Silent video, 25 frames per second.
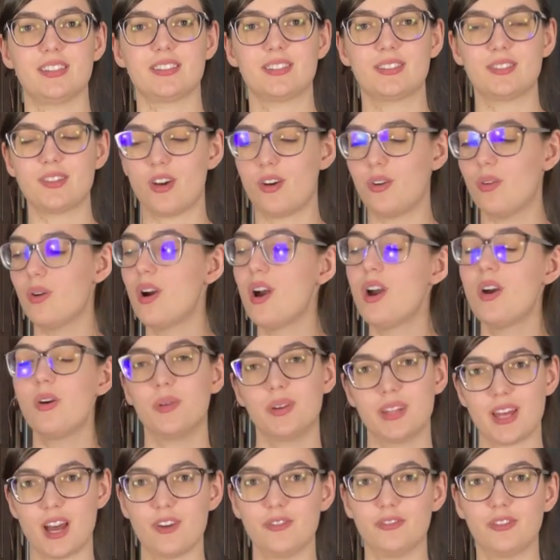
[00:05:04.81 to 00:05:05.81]
So
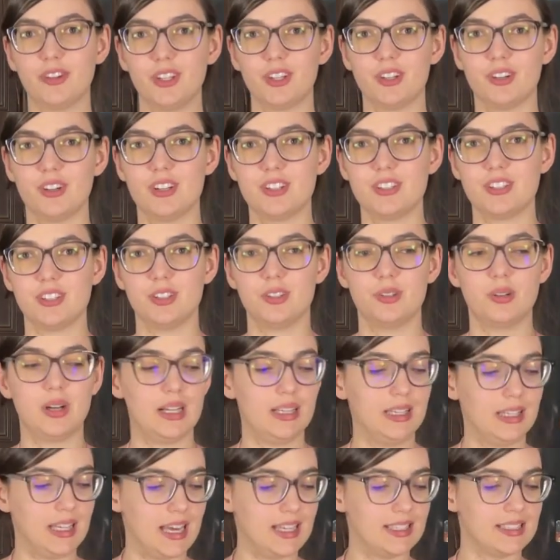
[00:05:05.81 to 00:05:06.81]
without further ado,
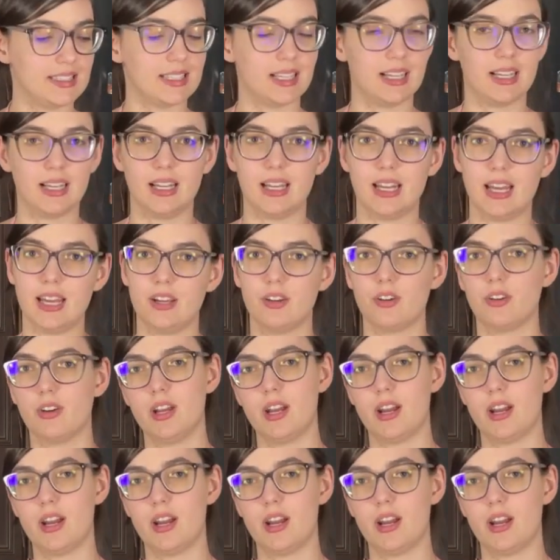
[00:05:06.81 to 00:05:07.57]
let's layer it